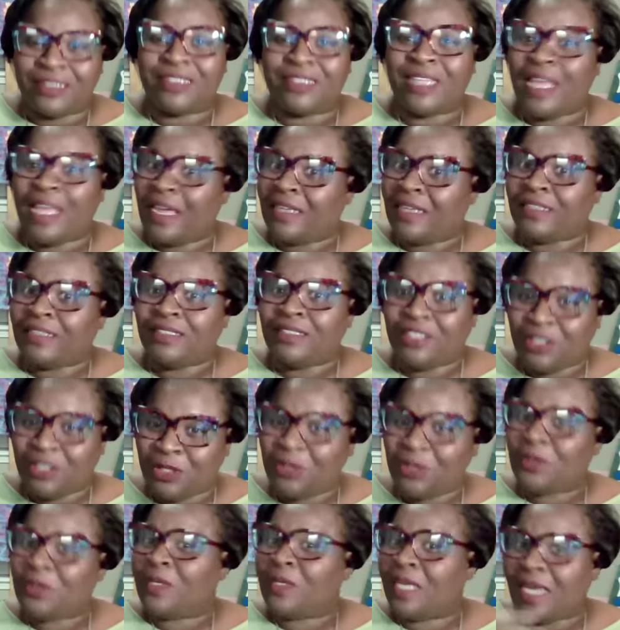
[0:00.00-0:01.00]
Like
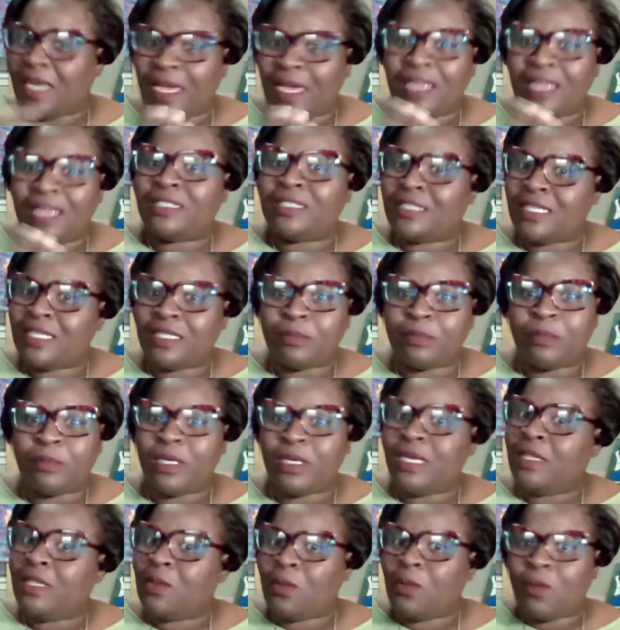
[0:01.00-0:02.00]
you can't just
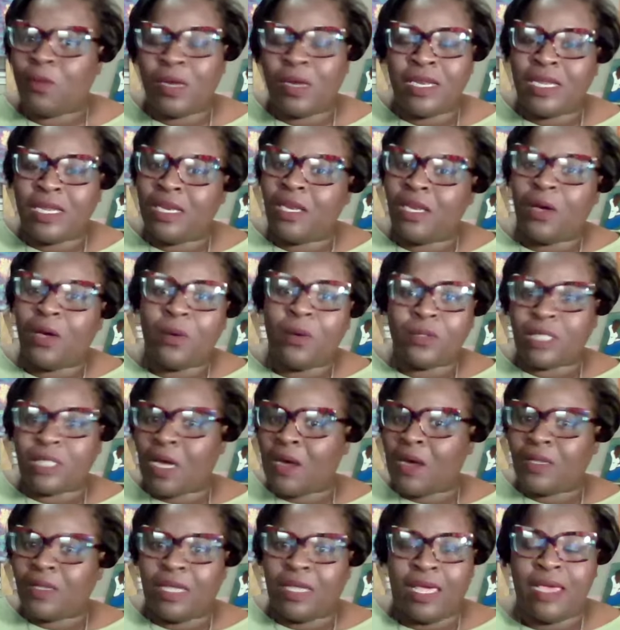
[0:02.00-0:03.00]
be the one that knows
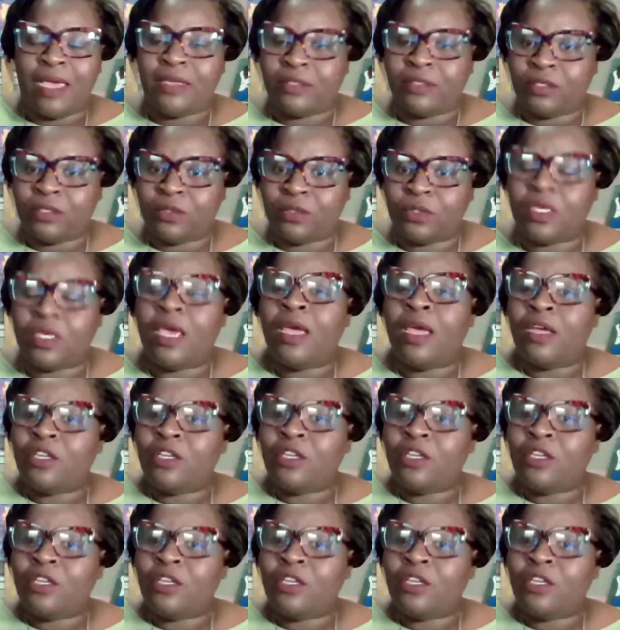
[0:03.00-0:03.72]
all the answers.